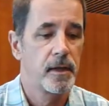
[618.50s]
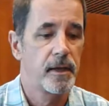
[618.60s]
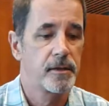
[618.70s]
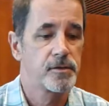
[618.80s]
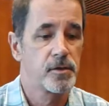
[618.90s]

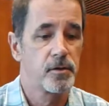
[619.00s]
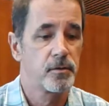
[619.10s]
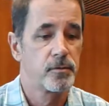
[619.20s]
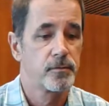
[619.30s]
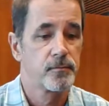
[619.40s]
And
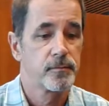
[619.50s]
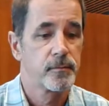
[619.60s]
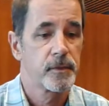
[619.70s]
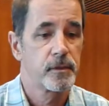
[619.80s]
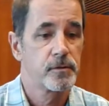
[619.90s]
so
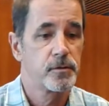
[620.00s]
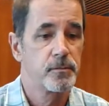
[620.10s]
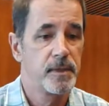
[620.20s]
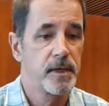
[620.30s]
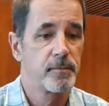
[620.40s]
to
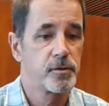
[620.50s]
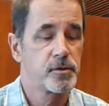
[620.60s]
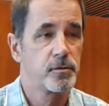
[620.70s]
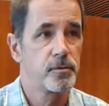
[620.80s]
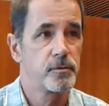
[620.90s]
be able
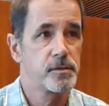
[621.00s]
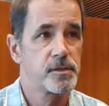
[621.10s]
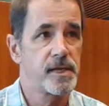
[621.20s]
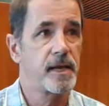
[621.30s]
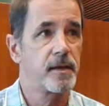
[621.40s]
to
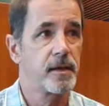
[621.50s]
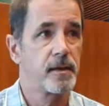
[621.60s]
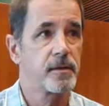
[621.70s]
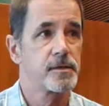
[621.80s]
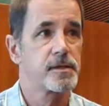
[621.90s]
state
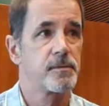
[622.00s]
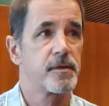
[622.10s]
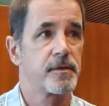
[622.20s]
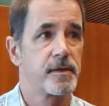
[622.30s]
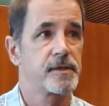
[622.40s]
some
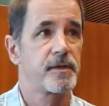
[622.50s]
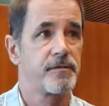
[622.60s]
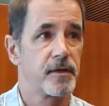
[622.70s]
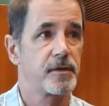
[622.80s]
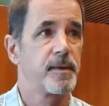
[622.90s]
of the things I
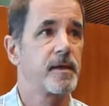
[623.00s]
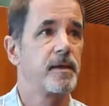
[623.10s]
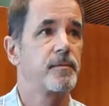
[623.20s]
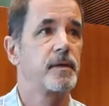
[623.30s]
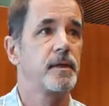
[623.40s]
felt about
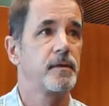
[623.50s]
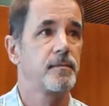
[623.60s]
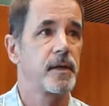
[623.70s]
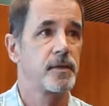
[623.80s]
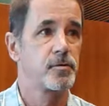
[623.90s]
him
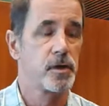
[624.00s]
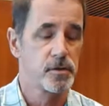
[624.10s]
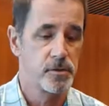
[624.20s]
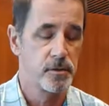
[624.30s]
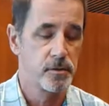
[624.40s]
in my
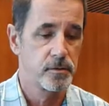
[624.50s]
introduction